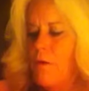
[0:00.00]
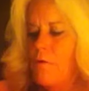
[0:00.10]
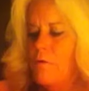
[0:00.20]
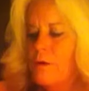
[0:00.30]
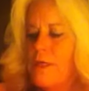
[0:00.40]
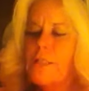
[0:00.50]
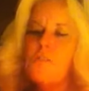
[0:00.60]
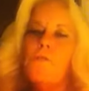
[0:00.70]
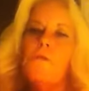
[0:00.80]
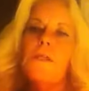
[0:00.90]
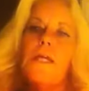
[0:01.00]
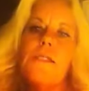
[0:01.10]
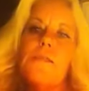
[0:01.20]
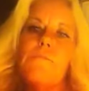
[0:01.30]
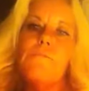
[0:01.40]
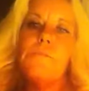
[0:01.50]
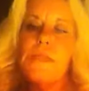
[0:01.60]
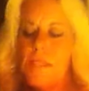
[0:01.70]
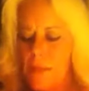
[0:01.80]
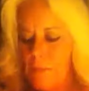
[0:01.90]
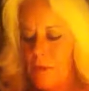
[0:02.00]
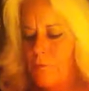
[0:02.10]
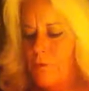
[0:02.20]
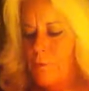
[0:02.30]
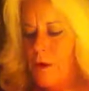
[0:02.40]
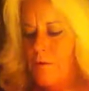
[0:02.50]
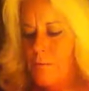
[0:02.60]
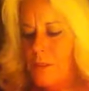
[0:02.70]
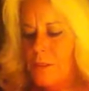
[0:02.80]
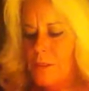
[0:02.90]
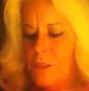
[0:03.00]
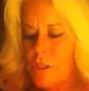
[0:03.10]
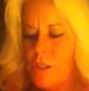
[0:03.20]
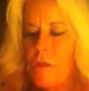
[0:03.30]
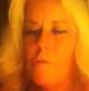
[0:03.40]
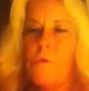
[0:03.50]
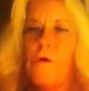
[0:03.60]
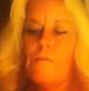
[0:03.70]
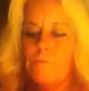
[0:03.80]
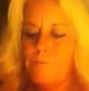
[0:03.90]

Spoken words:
Over the next few days, he sent me a few private messages that were